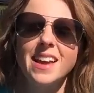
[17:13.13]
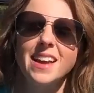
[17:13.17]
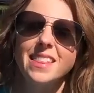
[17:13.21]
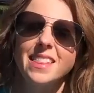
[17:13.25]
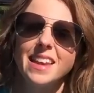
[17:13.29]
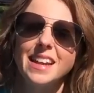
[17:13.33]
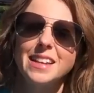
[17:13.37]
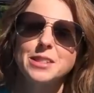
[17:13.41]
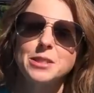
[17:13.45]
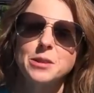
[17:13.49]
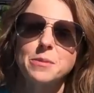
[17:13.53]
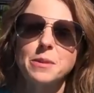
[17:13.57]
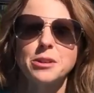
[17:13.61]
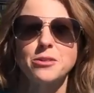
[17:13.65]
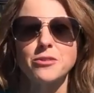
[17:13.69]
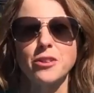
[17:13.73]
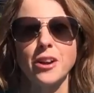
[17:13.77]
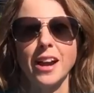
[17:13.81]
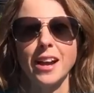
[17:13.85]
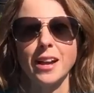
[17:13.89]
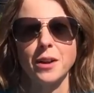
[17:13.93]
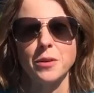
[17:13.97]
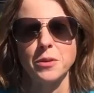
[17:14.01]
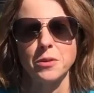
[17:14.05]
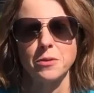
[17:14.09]
Thanks so much for
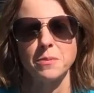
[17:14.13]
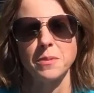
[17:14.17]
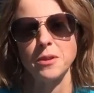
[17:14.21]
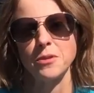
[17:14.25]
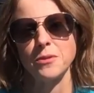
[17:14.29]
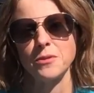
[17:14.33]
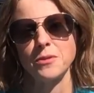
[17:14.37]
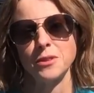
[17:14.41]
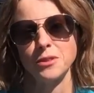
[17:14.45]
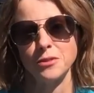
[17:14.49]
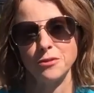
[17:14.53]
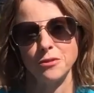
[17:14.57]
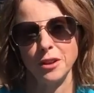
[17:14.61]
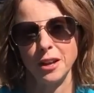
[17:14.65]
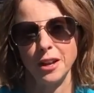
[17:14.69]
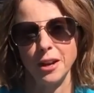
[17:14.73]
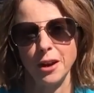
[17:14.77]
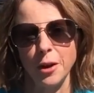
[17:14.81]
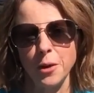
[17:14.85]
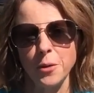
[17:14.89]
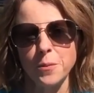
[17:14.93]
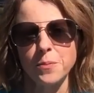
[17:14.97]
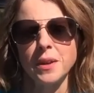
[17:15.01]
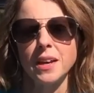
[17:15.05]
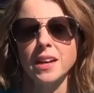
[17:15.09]
hanging with me through this
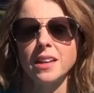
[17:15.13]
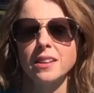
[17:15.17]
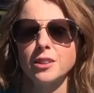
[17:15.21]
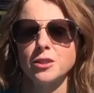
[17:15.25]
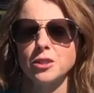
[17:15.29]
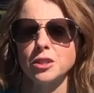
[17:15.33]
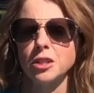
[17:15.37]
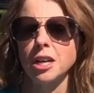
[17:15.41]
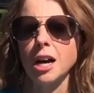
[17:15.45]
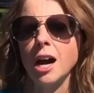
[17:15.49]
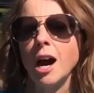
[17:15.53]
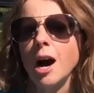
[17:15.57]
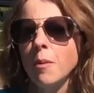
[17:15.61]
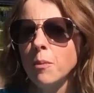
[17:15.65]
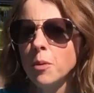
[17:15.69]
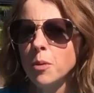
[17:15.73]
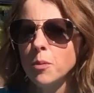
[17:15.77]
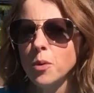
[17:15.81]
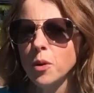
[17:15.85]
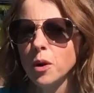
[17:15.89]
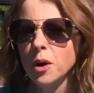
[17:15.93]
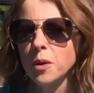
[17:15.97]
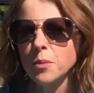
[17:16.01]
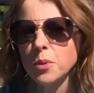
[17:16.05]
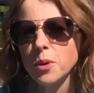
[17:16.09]
video. There's a couple
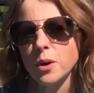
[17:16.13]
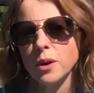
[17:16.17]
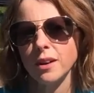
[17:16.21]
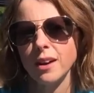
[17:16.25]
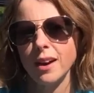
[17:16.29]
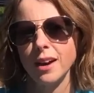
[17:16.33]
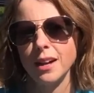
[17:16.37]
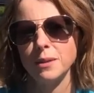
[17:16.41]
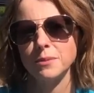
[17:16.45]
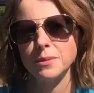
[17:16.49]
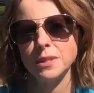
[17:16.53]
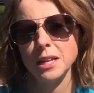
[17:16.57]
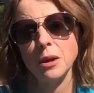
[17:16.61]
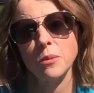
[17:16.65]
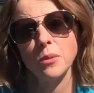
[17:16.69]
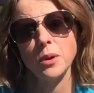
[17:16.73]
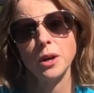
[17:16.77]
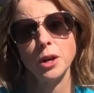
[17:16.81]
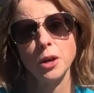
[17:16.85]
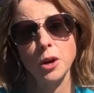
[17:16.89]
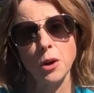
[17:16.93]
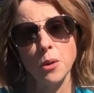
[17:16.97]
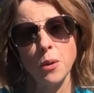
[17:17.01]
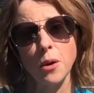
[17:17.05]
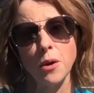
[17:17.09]
more important items that I want
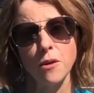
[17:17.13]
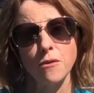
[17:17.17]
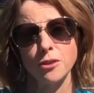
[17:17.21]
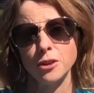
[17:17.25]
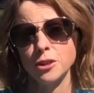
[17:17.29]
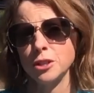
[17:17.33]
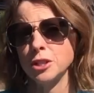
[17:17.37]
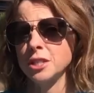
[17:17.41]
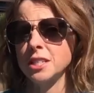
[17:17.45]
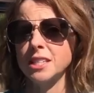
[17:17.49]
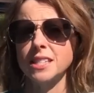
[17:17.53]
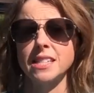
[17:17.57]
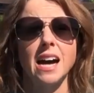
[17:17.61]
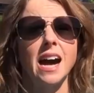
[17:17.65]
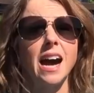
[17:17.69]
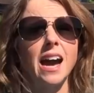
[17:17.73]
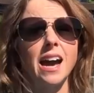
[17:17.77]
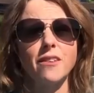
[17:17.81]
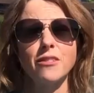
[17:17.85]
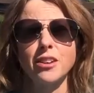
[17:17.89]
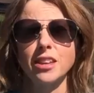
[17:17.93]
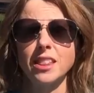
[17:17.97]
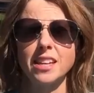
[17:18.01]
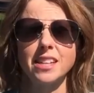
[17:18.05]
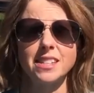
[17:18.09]
to go over just to tie
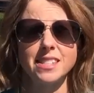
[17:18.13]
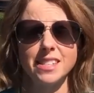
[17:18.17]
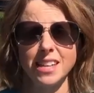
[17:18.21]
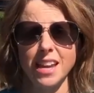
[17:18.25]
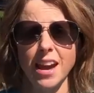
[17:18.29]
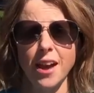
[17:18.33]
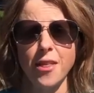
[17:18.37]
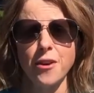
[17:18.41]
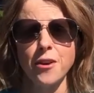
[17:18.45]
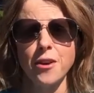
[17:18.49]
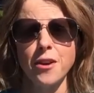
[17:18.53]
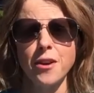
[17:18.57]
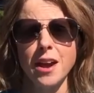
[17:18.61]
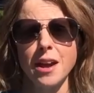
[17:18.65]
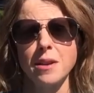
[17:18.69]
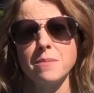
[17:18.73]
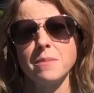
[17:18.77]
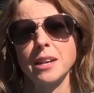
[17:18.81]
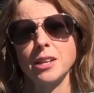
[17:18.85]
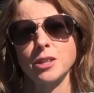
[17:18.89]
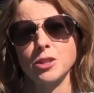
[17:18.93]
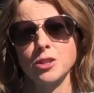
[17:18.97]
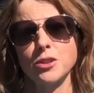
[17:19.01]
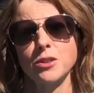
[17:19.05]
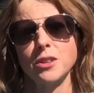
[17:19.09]
everything together and
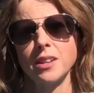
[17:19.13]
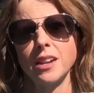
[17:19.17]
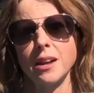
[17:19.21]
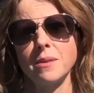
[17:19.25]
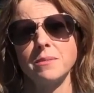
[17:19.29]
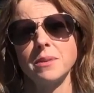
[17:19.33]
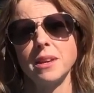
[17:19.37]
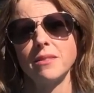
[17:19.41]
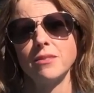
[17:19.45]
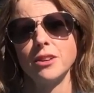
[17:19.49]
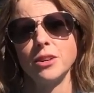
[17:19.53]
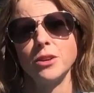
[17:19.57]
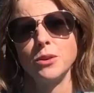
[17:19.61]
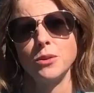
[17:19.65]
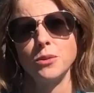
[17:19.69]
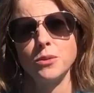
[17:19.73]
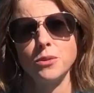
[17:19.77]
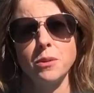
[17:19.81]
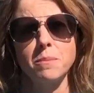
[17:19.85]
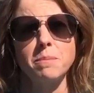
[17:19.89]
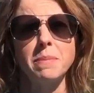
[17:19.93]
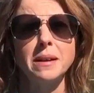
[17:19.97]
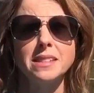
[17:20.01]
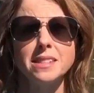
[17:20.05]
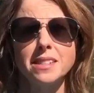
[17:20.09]
make sure that I'm giving you
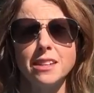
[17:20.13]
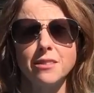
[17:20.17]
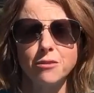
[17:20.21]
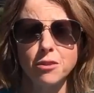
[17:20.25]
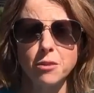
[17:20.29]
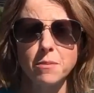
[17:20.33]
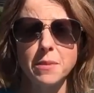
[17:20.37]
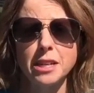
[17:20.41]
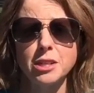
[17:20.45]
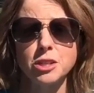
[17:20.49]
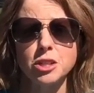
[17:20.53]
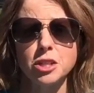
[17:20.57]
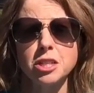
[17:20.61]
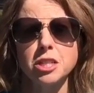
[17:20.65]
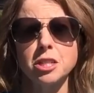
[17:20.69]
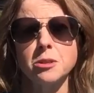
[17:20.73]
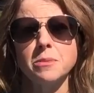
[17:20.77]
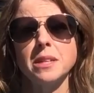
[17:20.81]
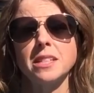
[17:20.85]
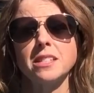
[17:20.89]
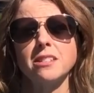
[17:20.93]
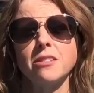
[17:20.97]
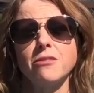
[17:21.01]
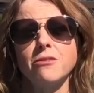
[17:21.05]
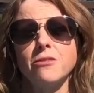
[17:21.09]
the best information to
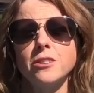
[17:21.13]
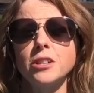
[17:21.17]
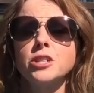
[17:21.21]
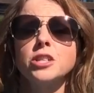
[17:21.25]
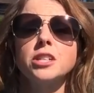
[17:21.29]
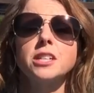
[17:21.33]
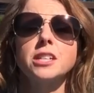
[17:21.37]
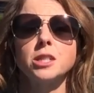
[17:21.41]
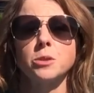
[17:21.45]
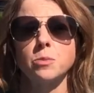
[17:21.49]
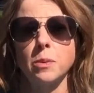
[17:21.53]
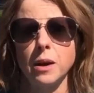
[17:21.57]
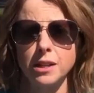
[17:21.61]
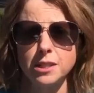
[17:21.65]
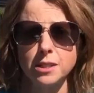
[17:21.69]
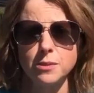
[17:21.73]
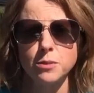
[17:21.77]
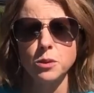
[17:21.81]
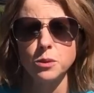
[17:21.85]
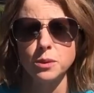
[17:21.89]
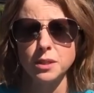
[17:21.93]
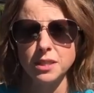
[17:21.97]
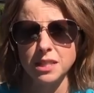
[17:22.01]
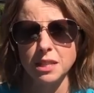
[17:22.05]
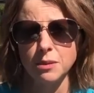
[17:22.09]
be as efficient as
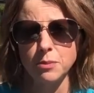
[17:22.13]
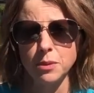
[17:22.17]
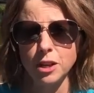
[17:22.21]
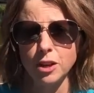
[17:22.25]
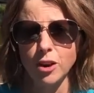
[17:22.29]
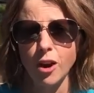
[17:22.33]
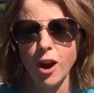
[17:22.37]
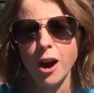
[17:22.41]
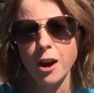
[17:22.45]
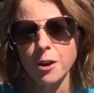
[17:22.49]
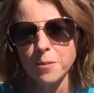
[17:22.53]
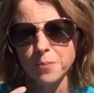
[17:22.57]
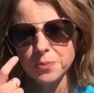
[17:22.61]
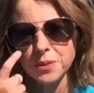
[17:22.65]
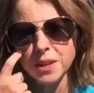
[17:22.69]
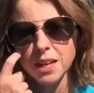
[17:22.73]
possible with CPR.